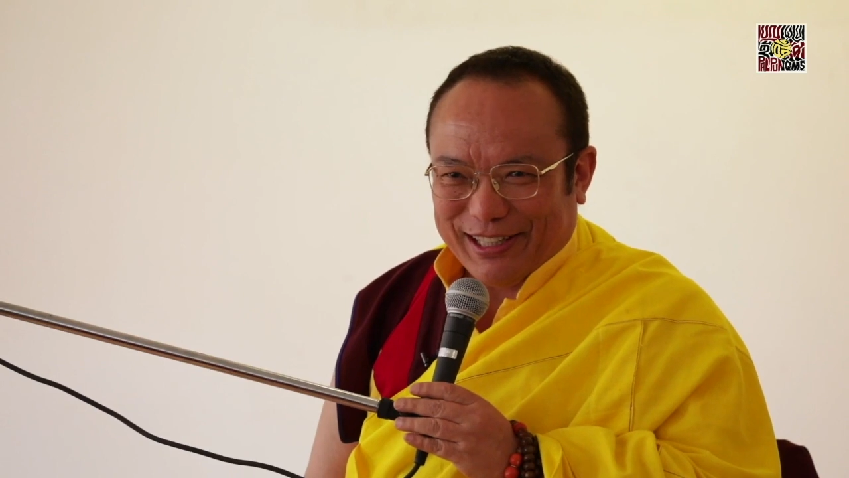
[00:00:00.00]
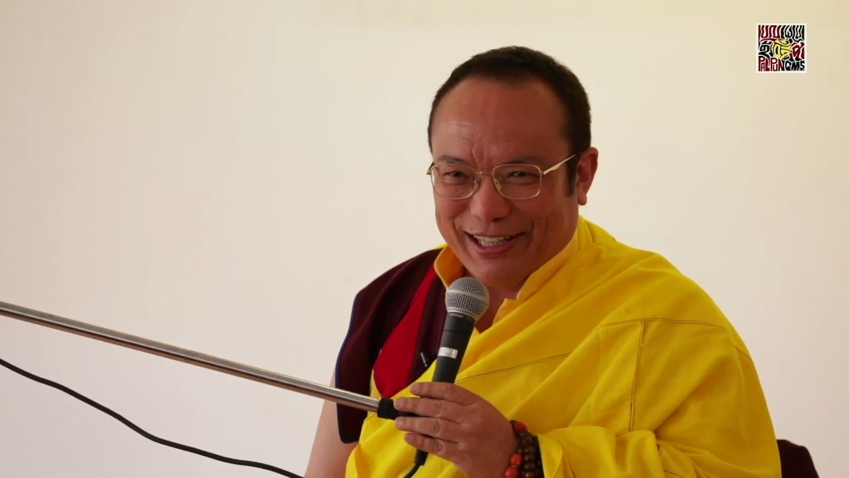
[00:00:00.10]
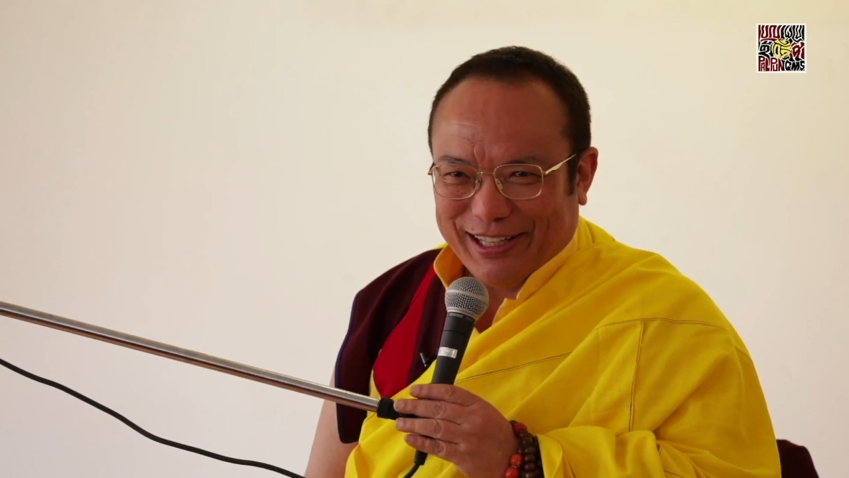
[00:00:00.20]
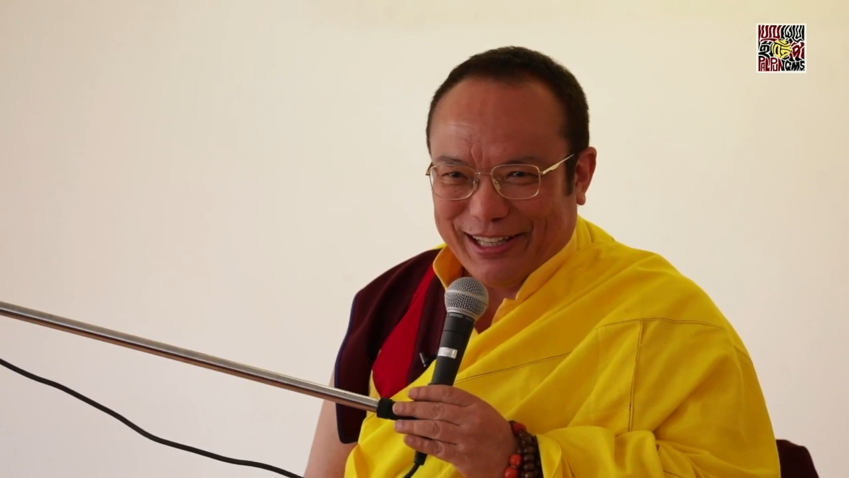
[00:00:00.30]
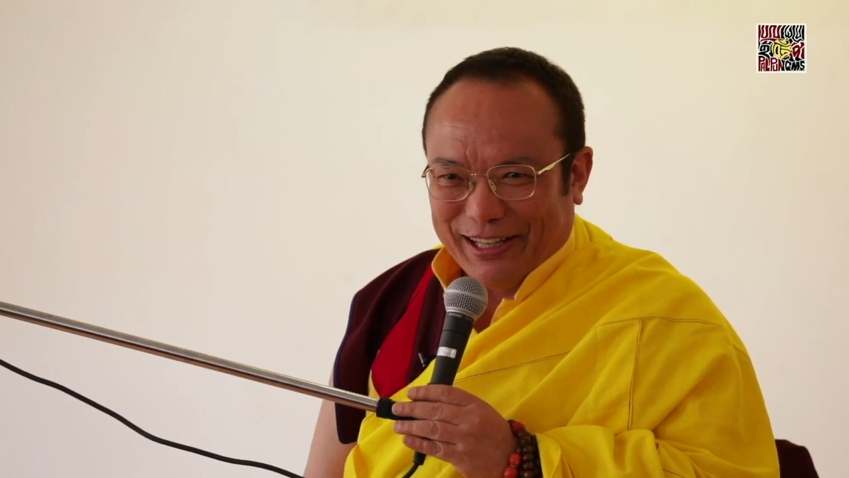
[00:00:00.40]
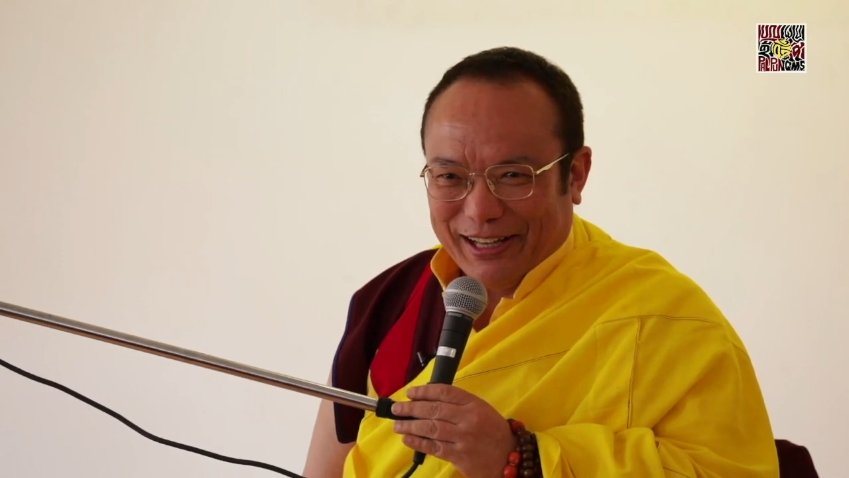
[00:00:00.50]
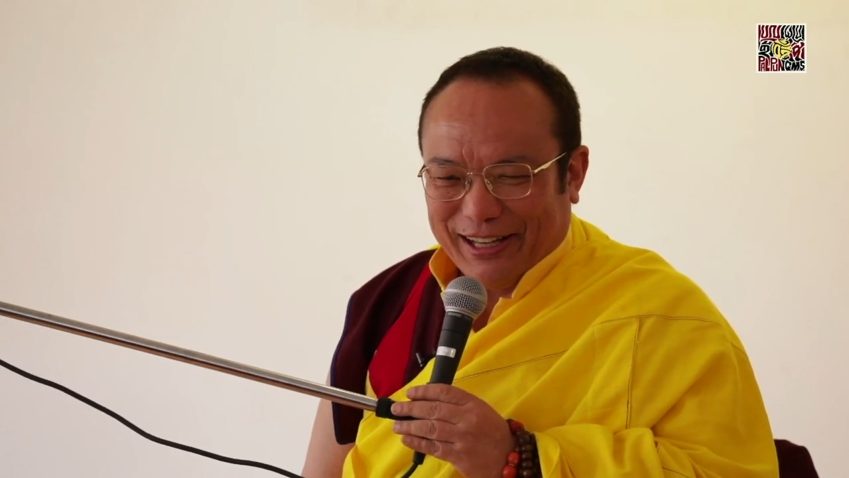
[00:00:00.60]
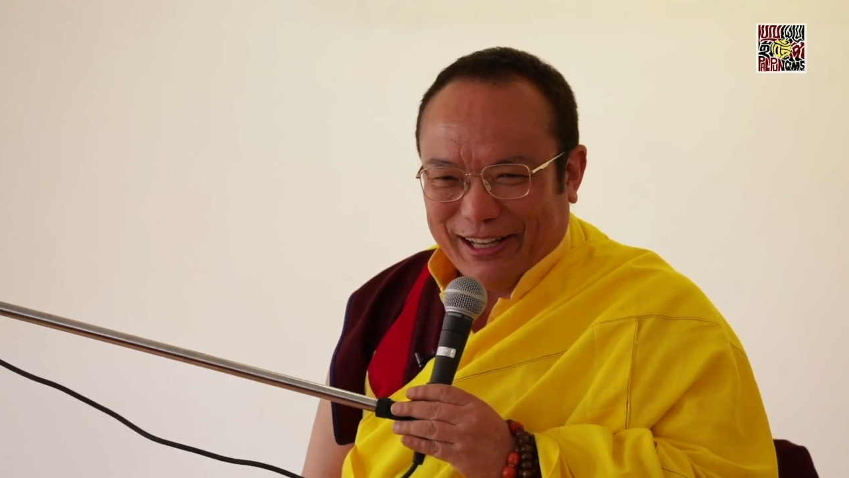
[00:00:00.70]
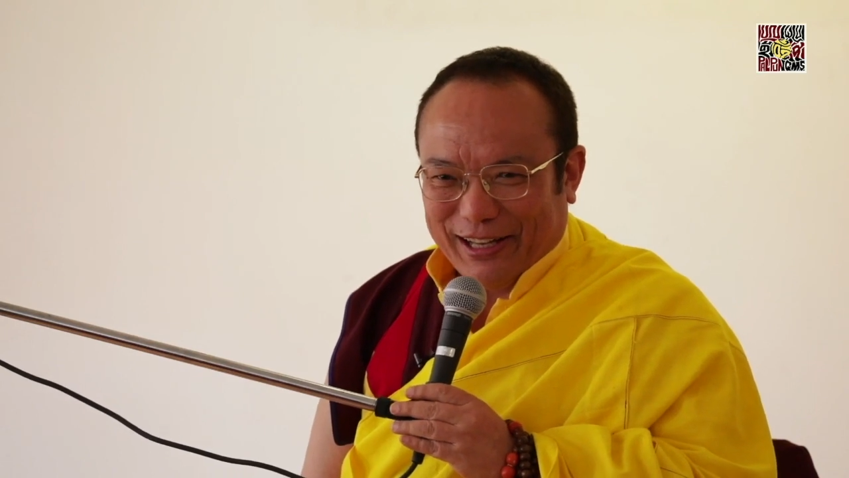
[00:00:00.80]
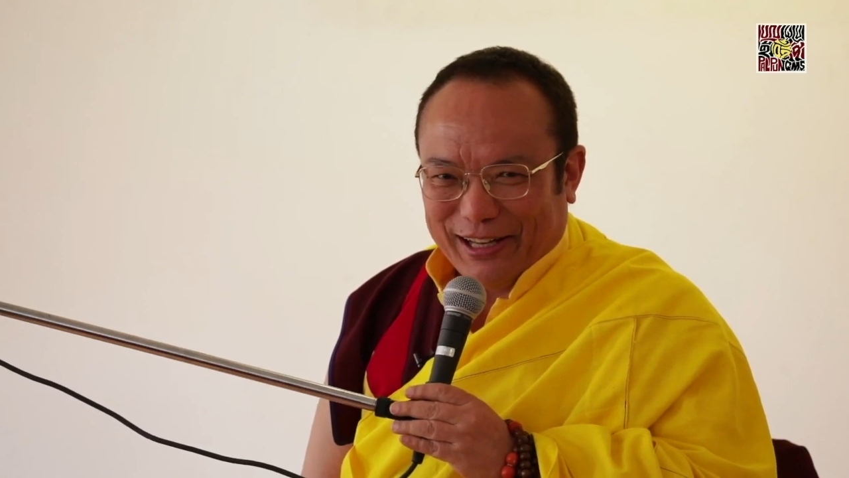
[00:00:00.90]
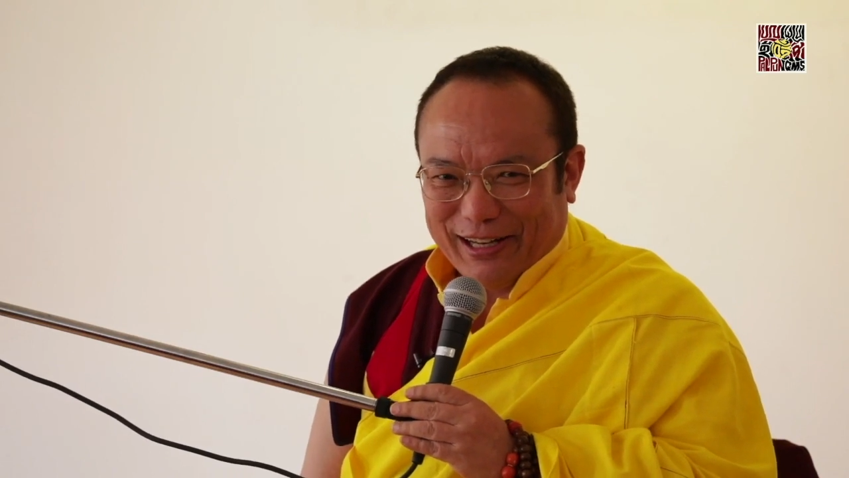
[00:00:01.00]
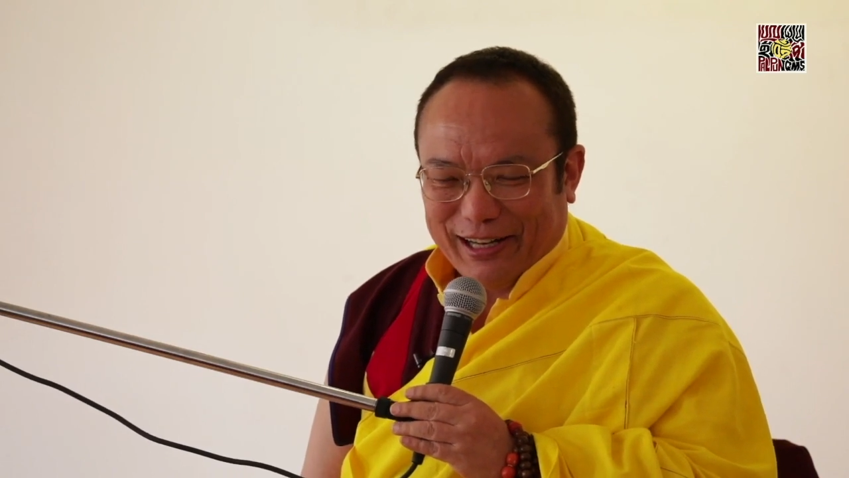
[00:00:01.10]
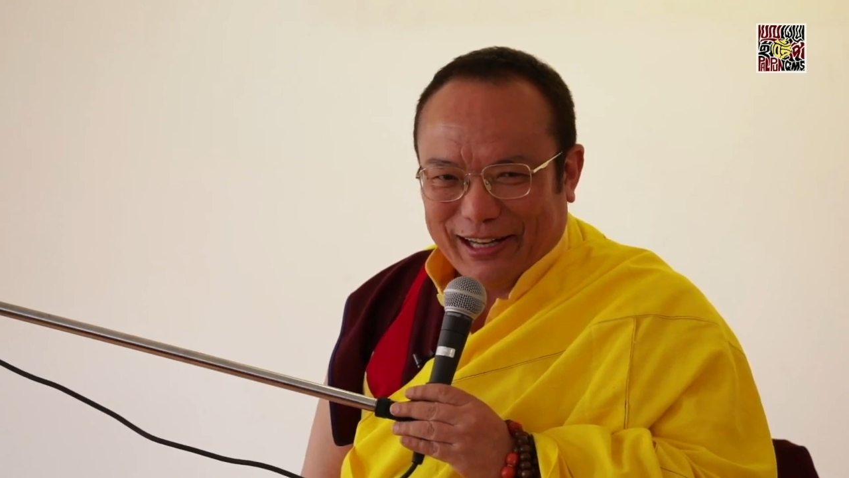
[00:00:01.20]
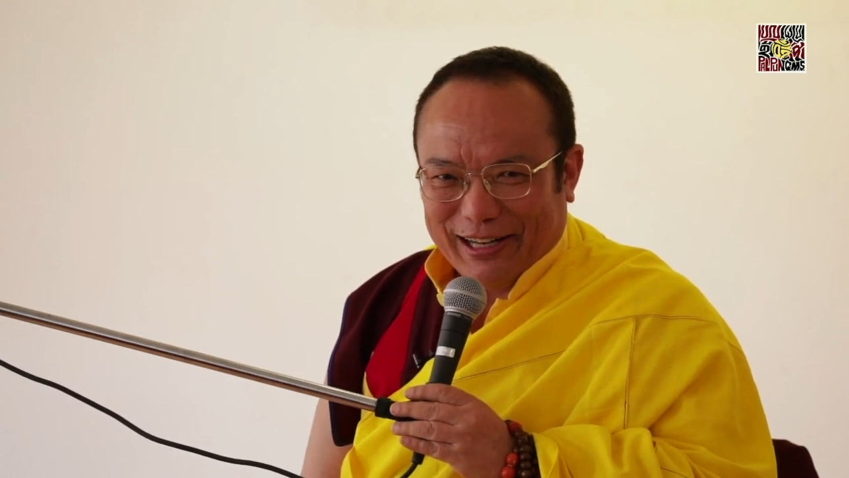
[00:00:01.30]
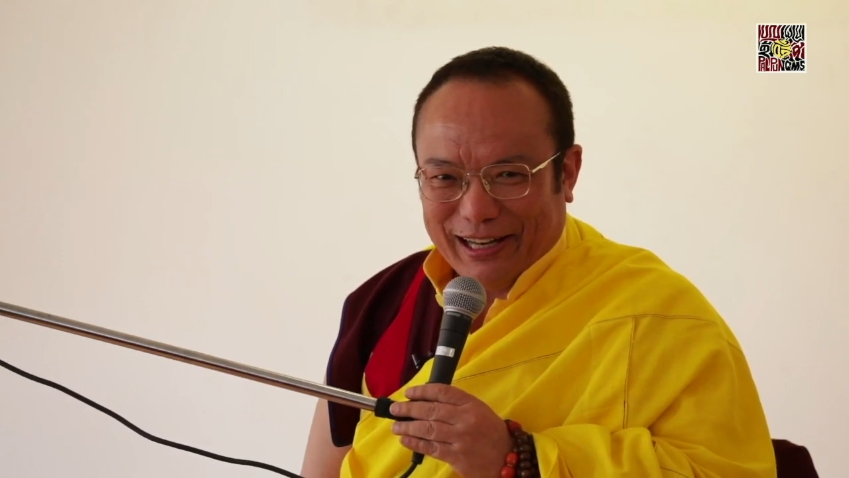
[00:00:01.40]

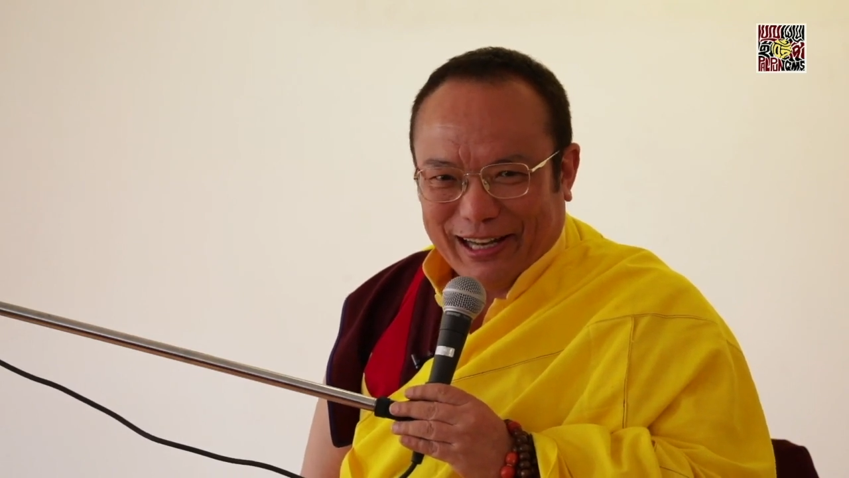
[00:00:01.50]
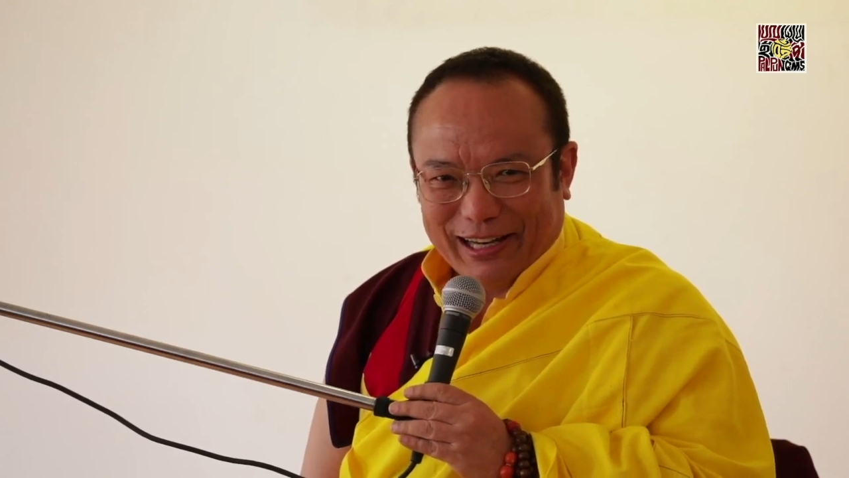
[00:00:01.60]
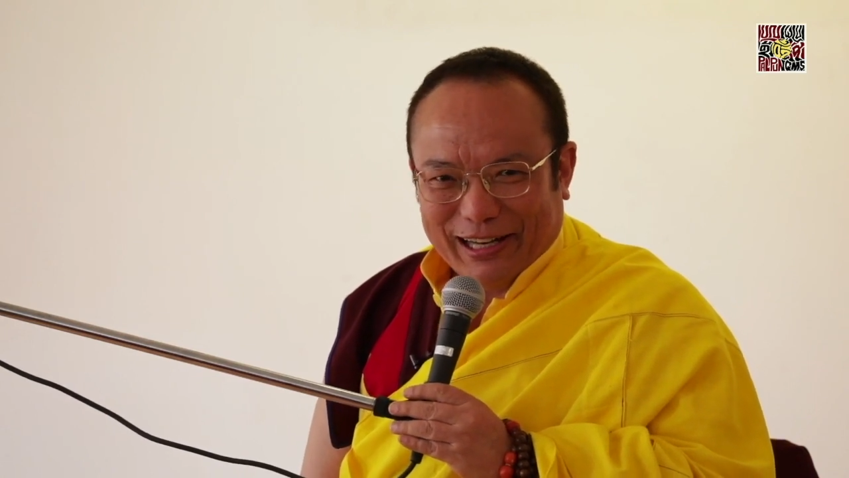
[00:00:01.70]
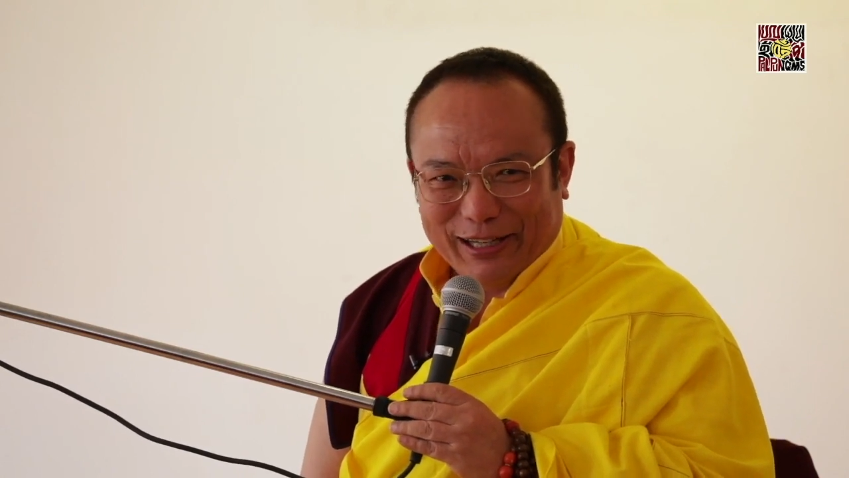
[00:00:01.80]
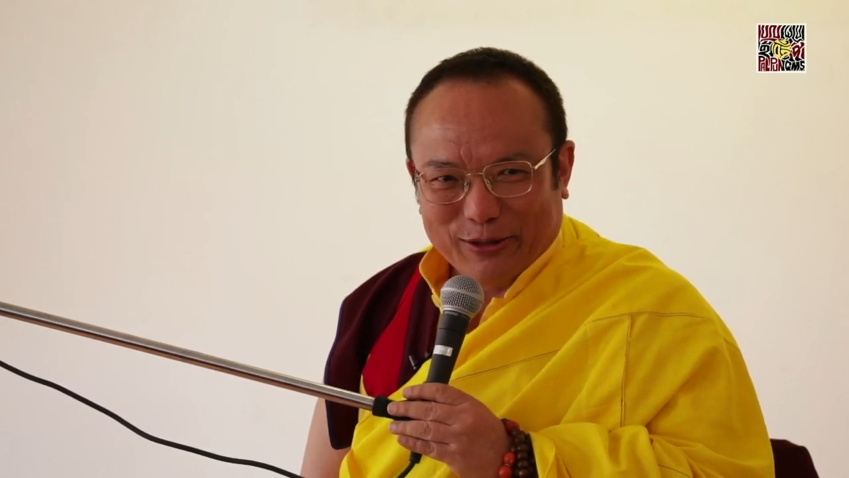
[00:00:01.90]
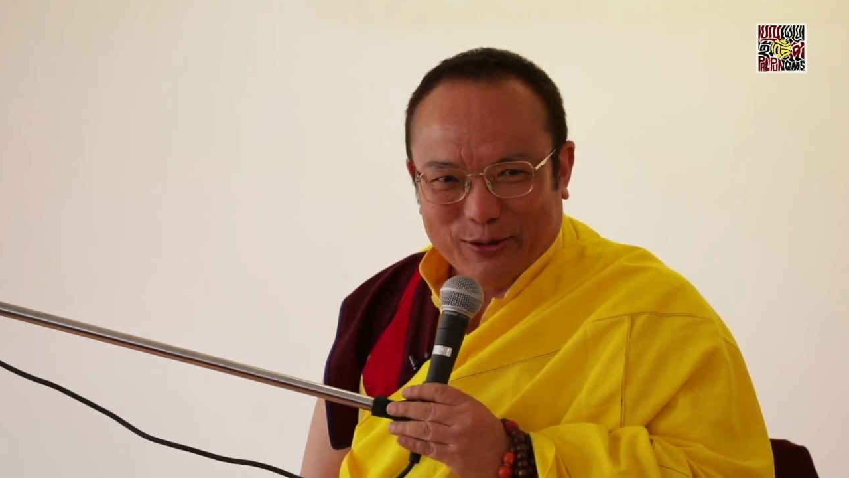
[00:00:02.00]
like